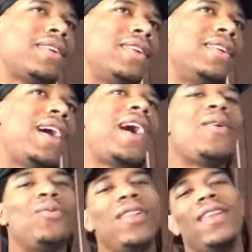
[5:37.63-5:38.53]

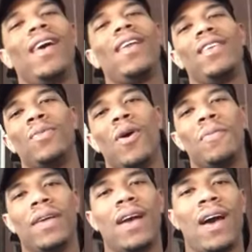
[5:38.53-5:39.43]
not really, not at the
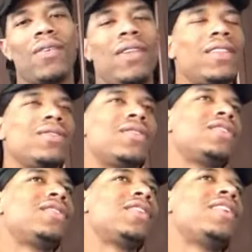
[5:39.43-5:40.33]
moment. I don't like
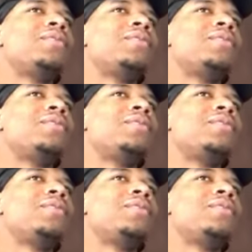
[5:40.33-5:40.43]
360s at the